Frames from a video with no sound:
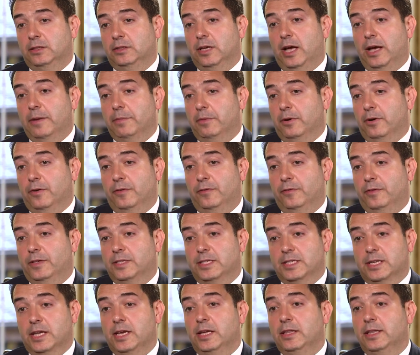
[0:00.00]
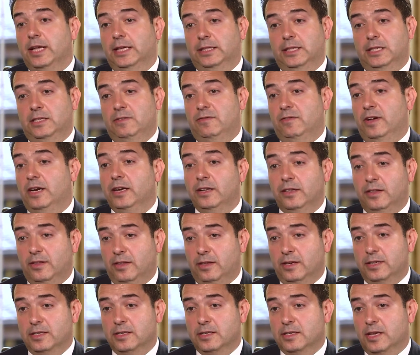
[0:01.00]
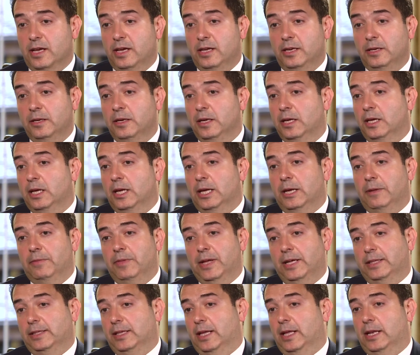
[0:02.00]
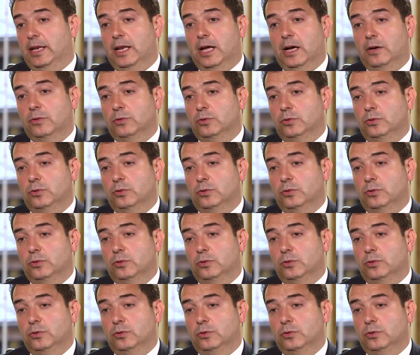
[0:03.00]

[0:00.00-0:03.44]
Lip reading: type of skin that is very thin skin that allow